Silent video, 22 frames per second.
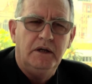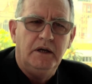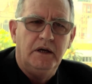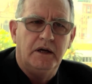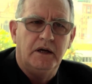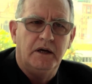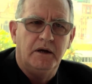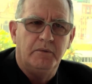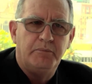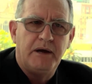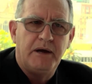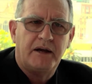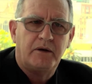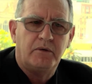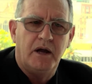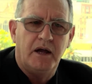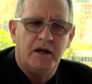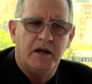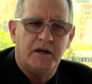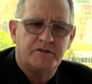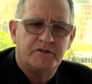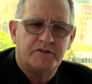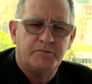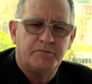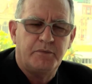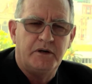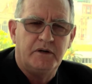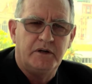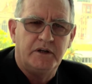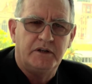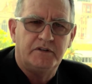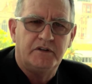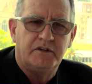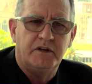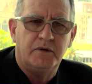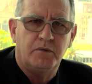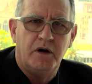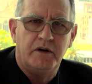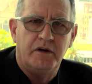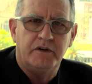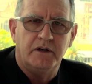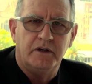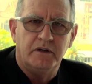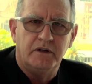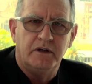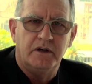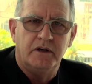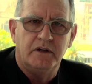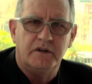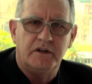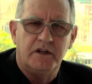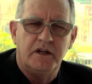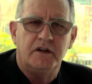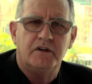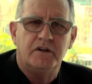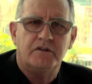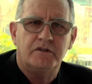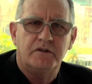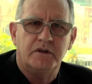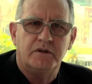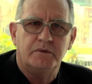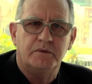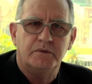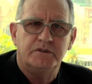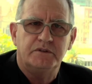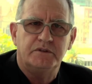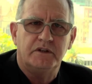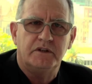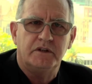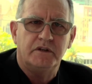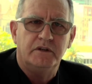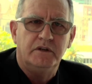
background experience in Revit. The industry was at